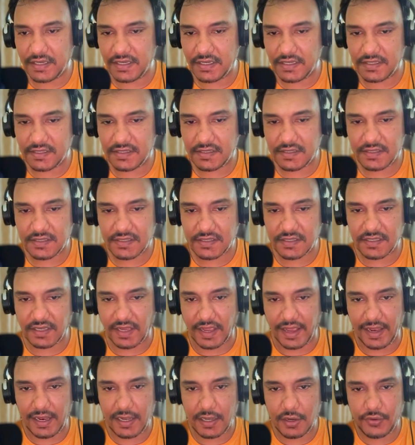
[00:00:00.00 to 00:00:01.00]

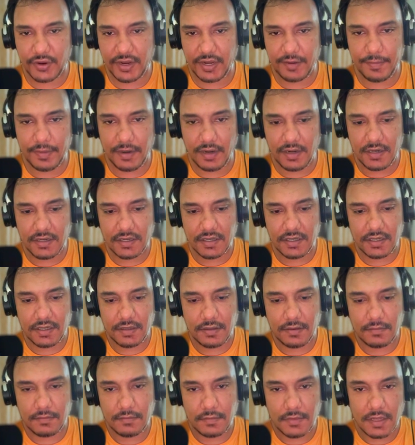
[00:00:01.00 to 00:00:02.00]
is Eloquent
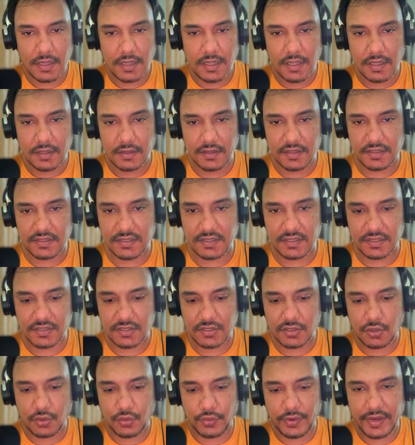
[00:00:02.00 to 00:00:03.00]
builder. This
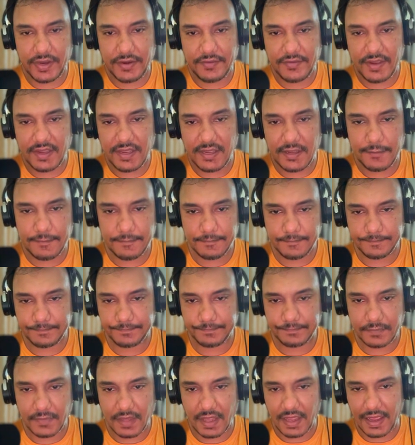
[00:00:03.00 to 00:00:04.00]
is query.
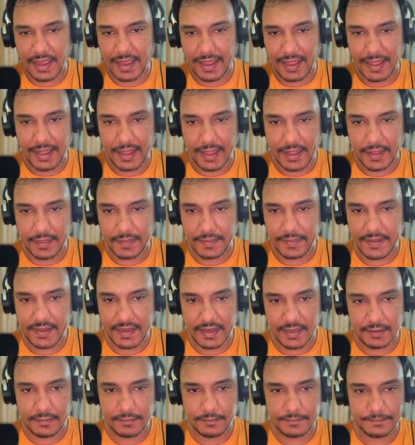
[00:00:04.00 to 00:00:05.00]
And
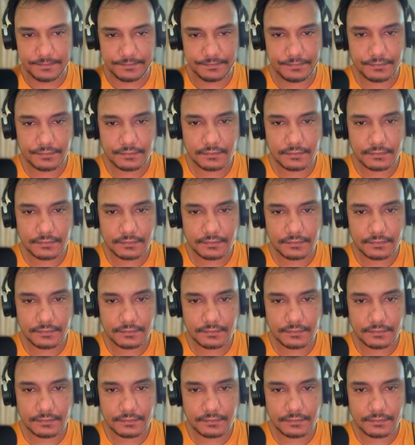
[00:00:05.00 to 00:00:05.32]
then,